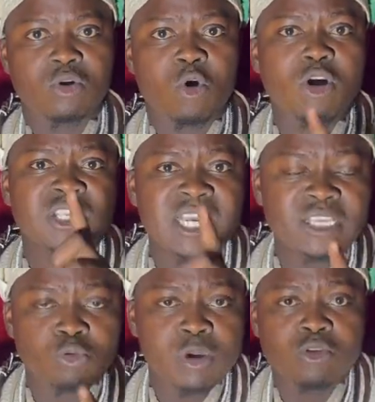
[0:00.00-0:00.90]
Court
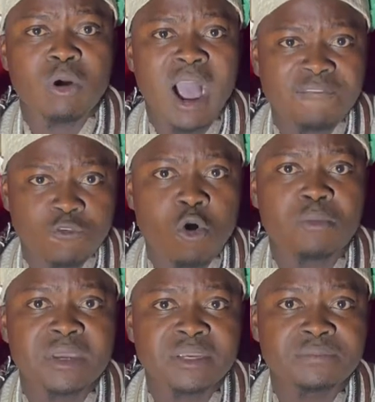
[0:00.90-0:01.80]
case where you have,
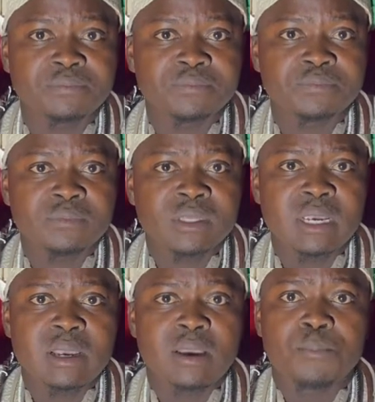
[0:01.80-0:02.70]
call me.
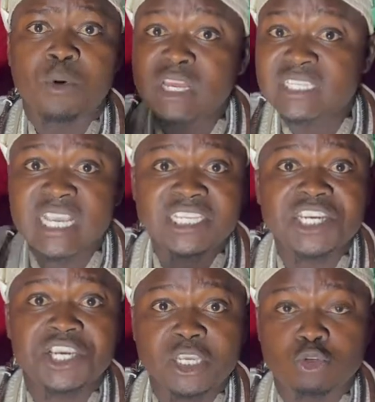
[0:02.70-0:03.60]
Police
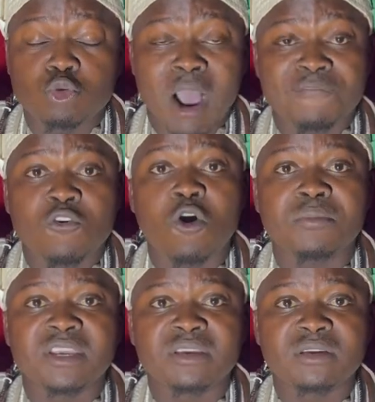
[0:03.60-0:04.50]
station case you have, call
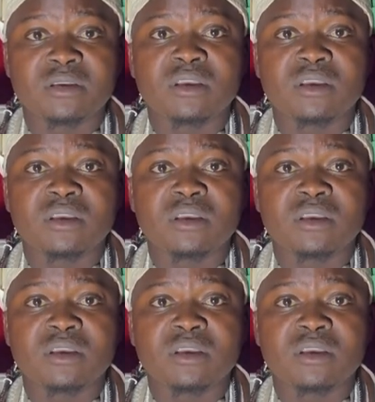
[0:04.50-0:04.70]
me.